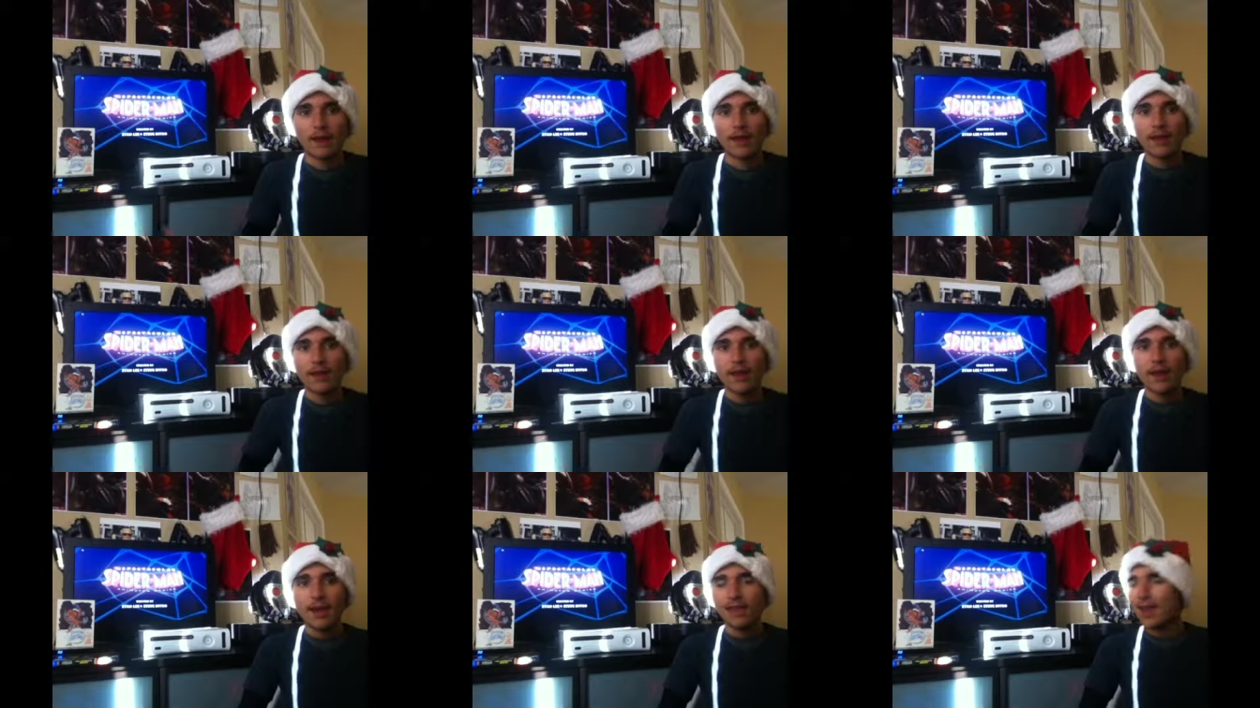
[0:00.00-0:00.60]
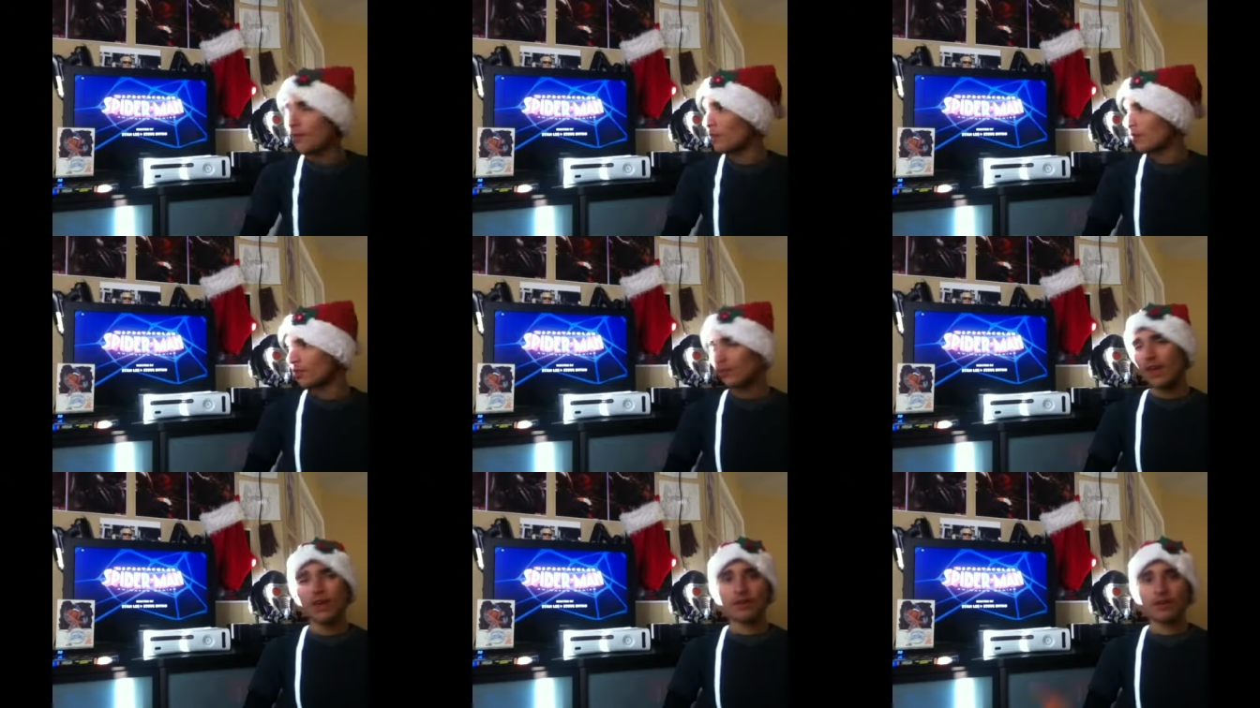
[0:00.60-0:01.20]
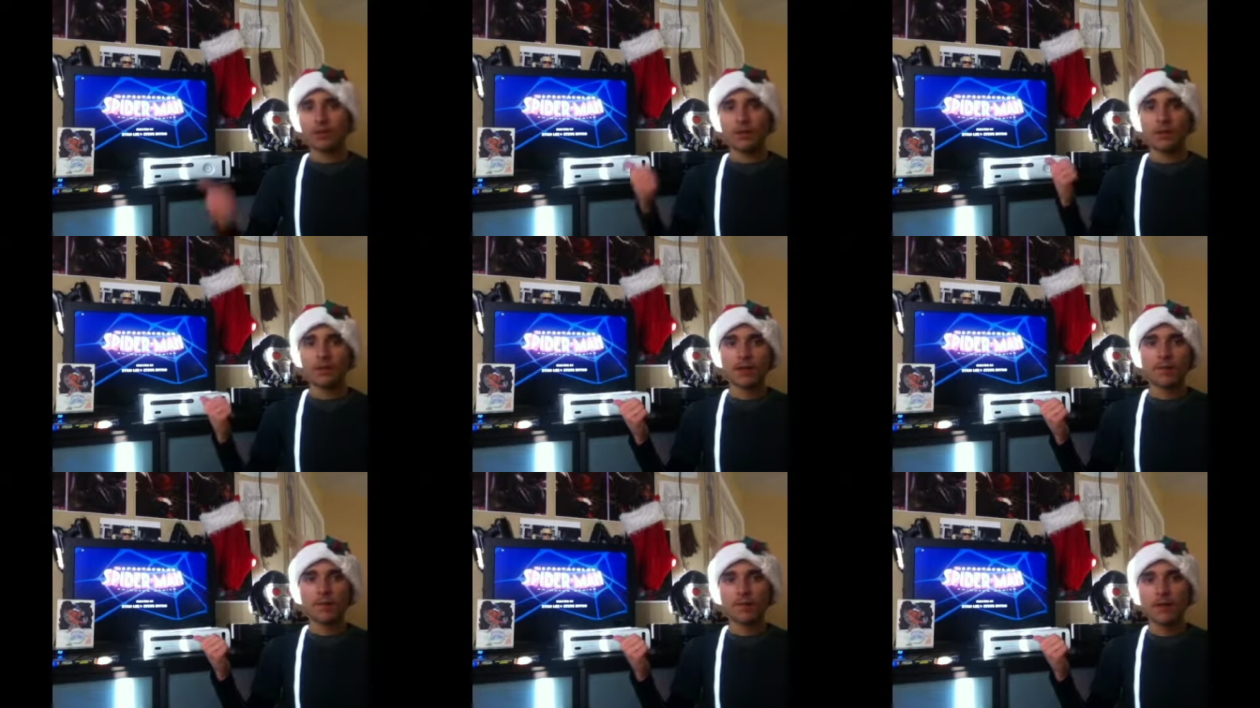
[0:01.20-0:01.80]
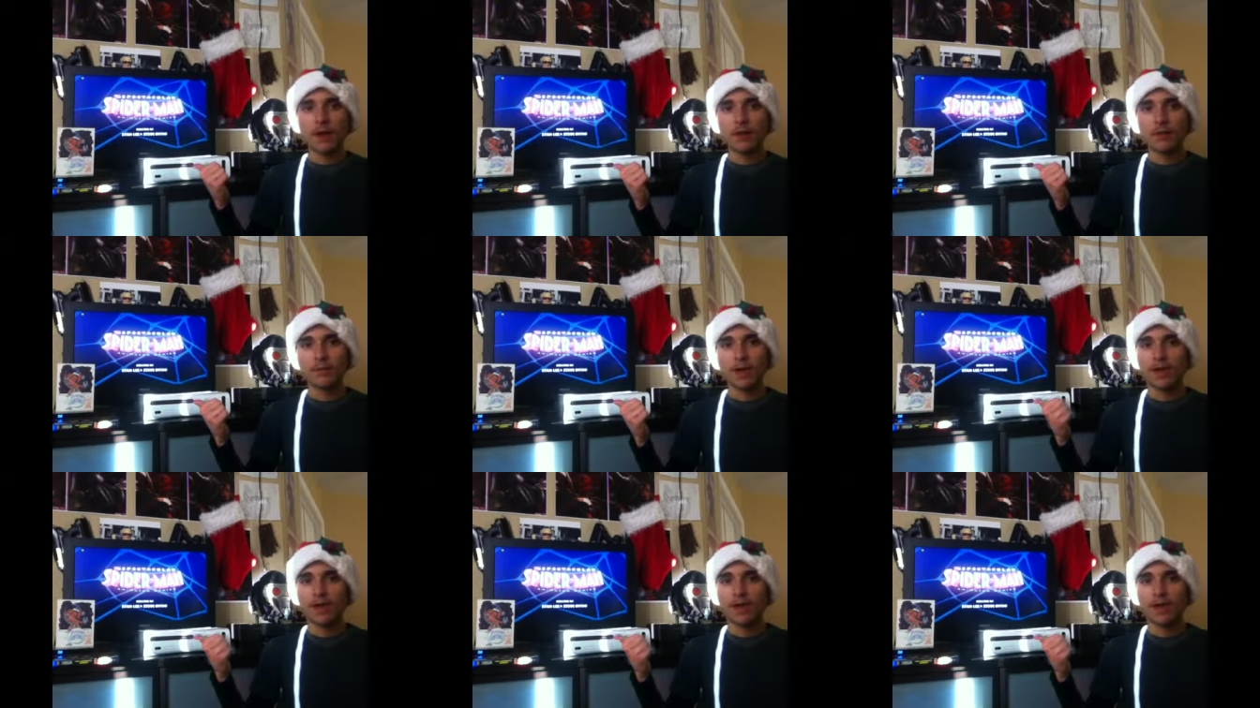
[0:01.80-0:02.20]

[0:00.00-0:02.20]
And that right there sums up Spider-Man.